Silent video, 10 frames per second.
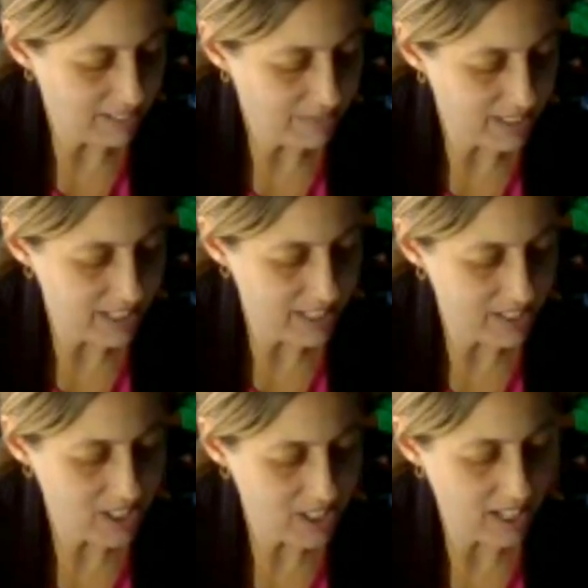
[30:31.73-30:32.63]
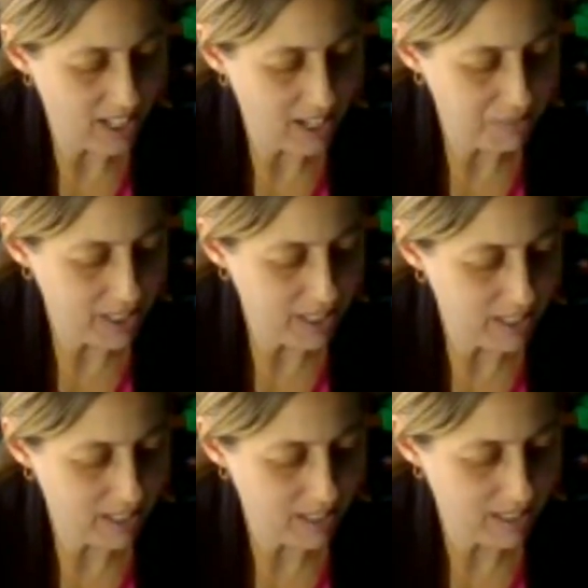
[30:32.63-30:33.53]
definition of it,
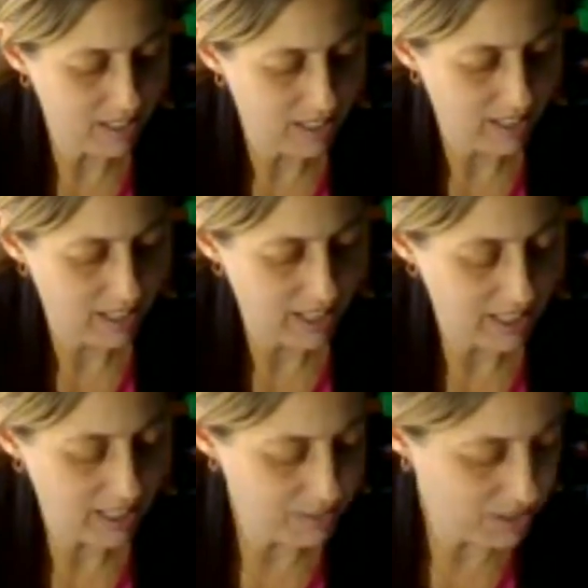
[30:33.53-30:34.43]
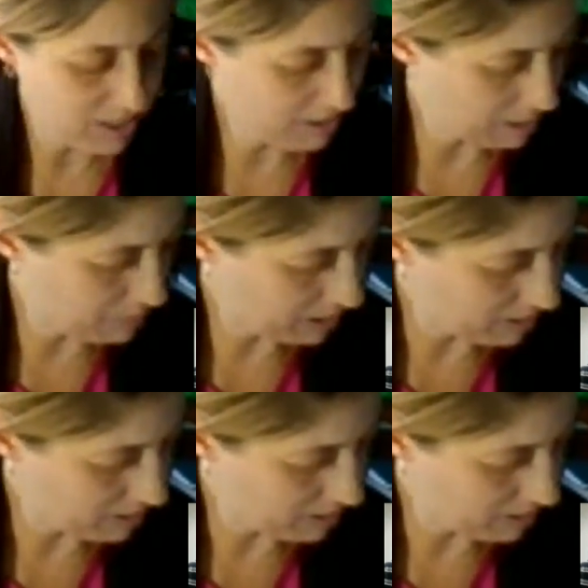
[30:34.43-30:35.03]
it gives you some